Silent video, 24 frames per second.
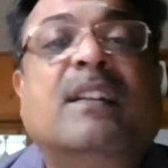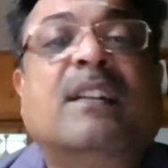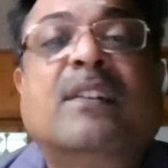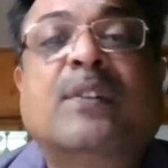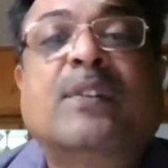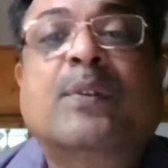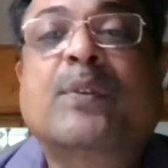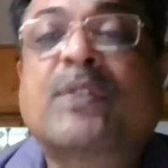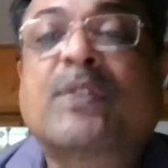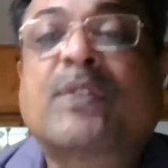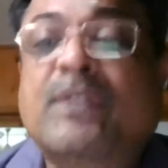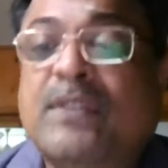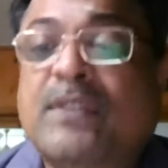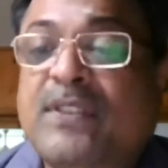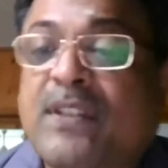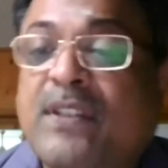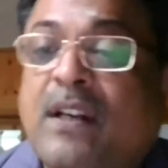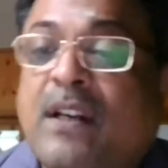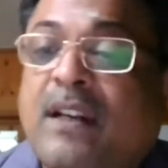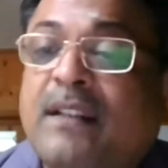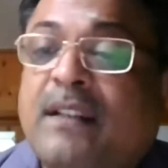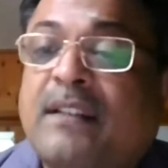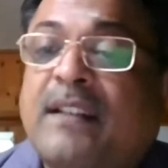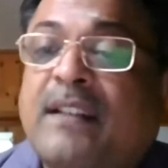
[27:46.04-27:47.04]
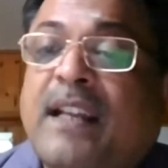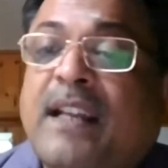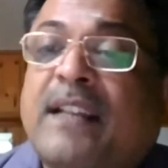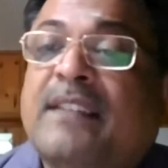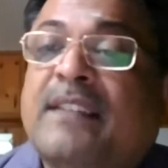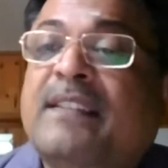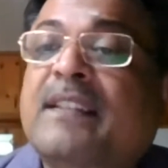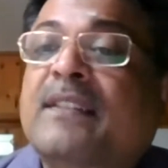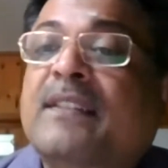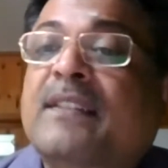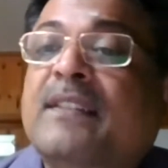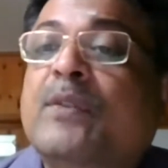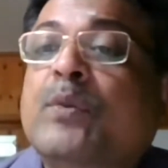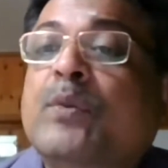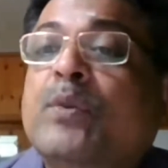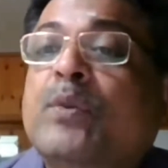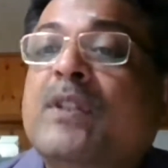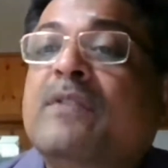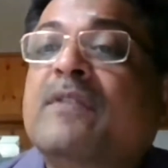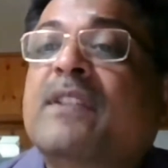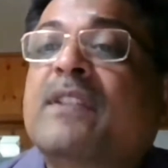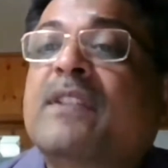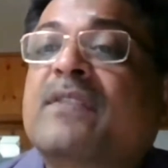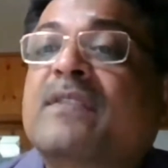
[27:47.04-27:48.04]
to start taxing the
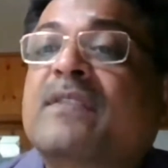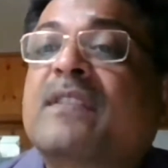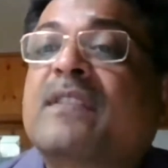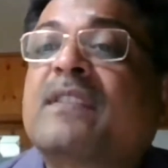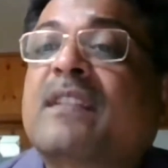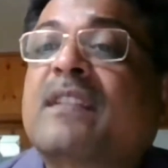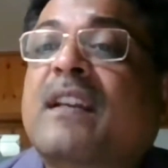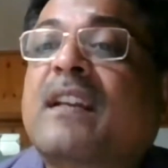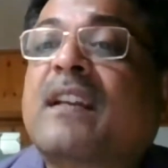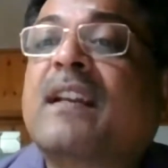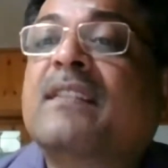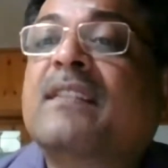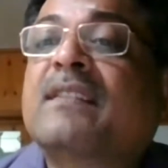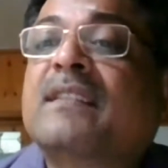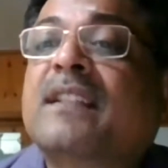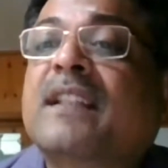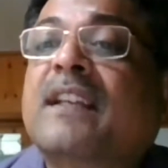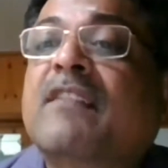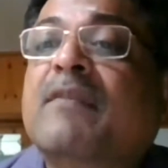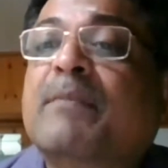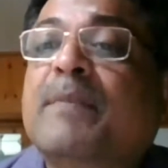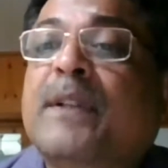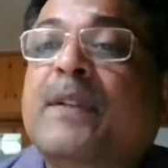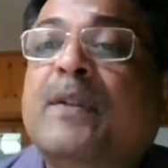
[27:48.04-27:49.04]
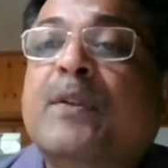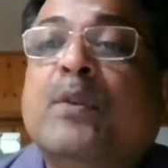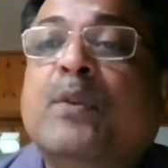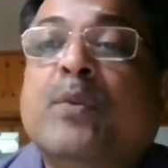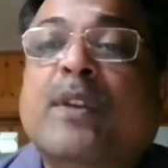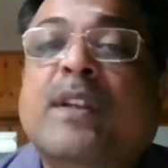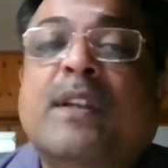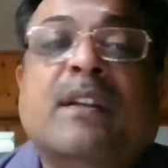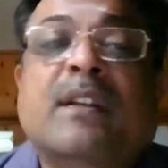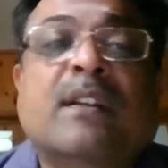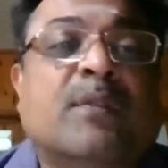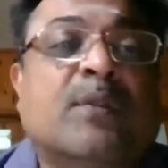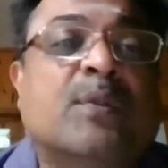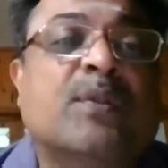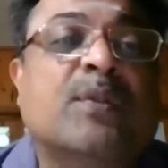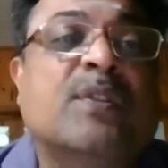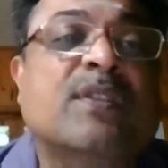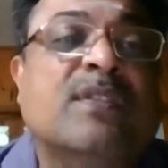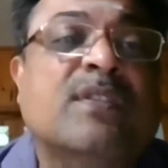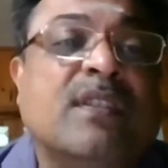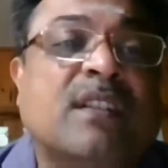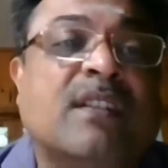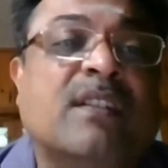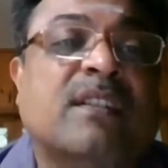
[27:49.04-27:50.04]
universities, as they have been doing
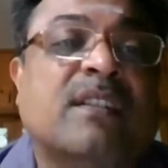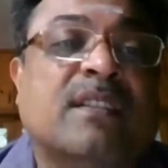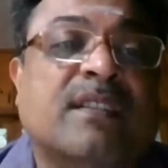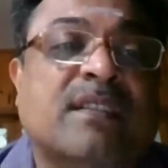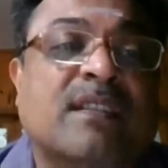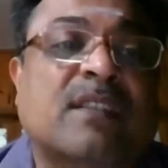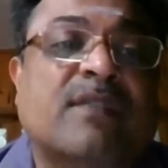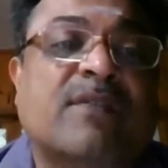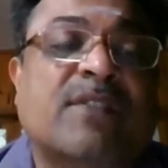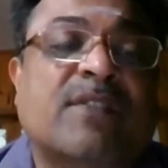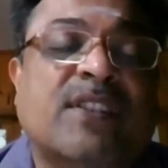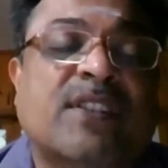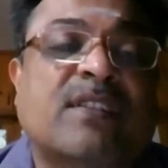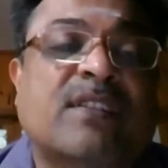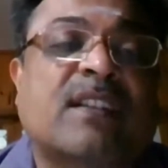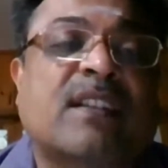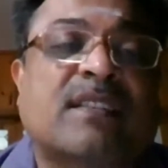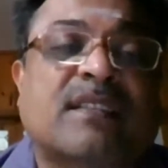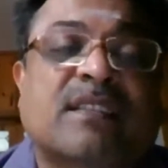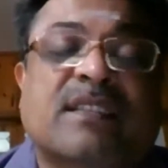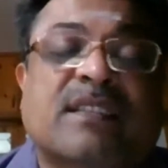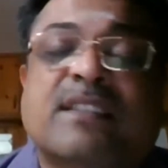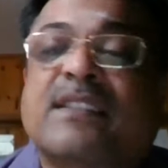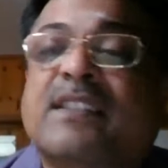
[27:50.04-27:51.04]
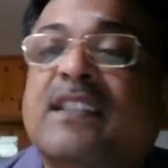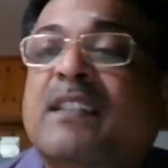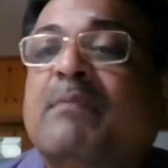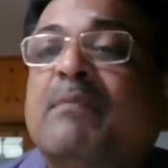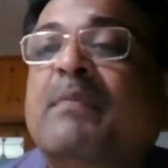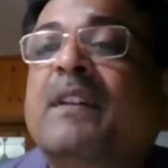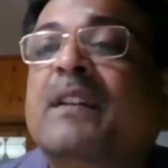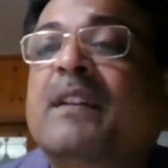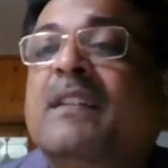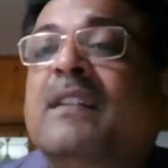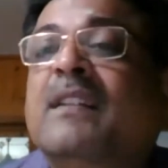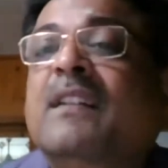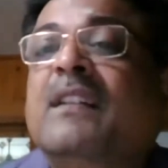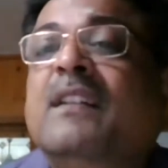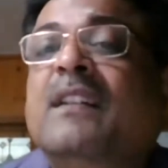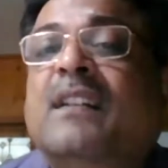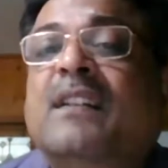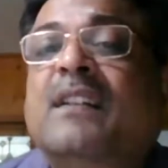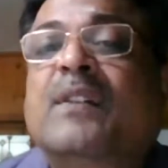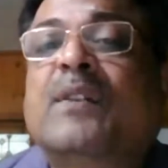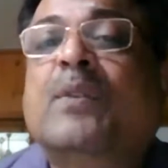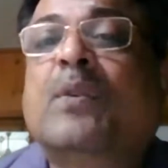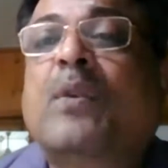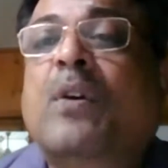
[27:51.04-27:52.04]
to in the service tax regime,
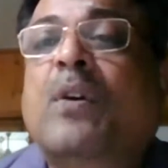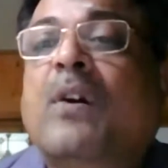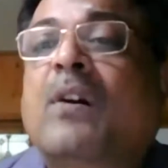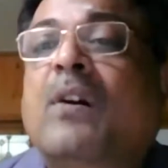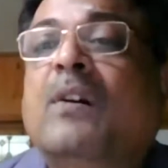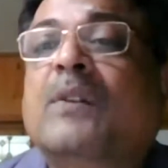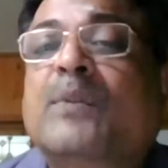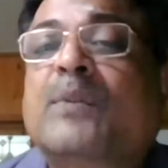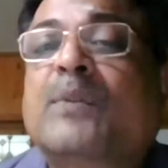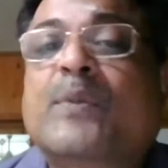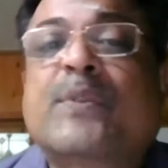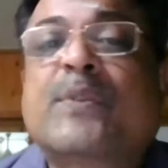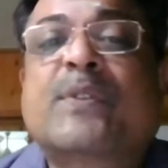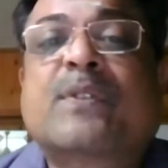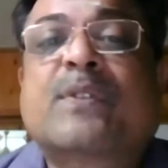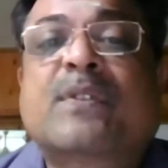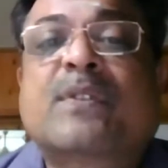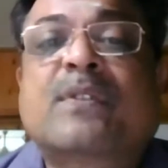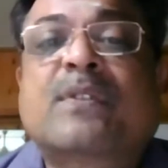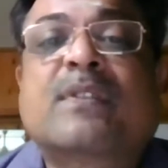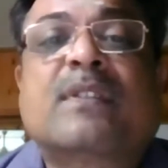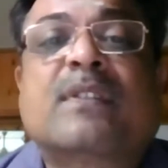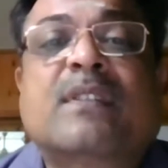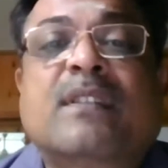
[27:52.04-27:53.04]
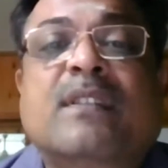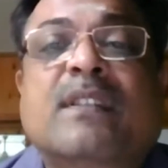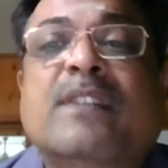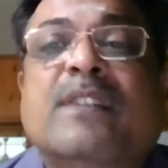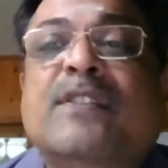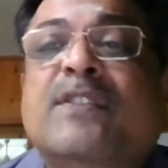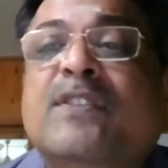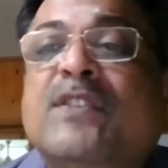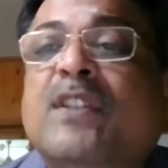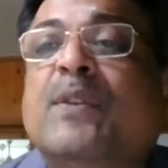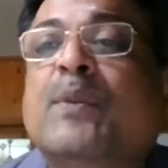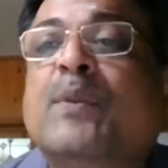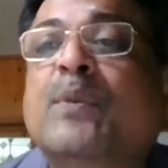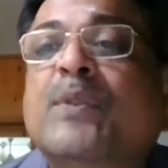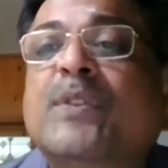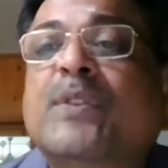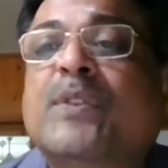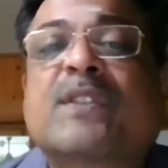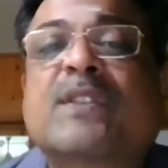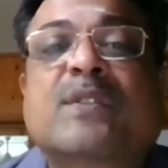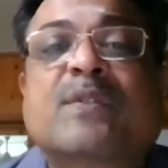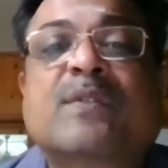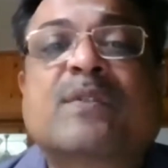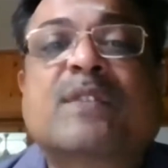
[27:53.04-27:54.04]
to all those
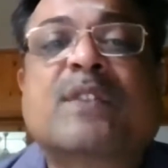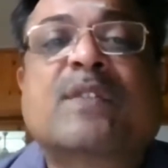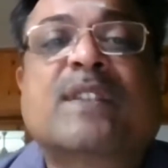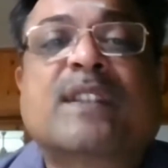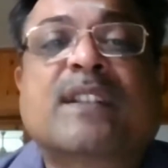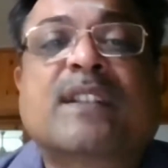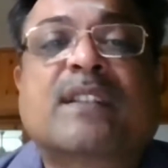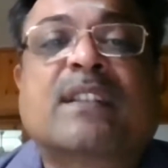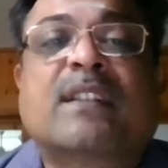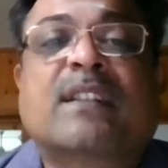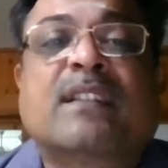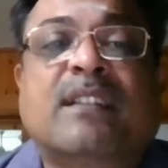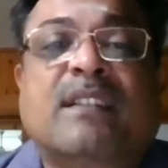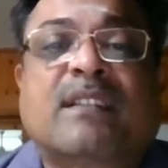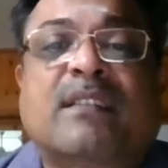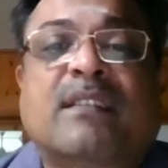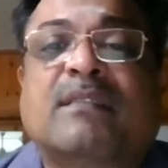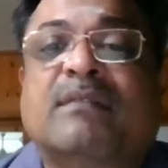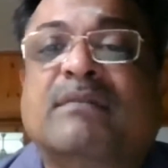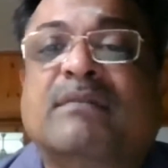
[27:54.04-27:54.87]
institutions which were there.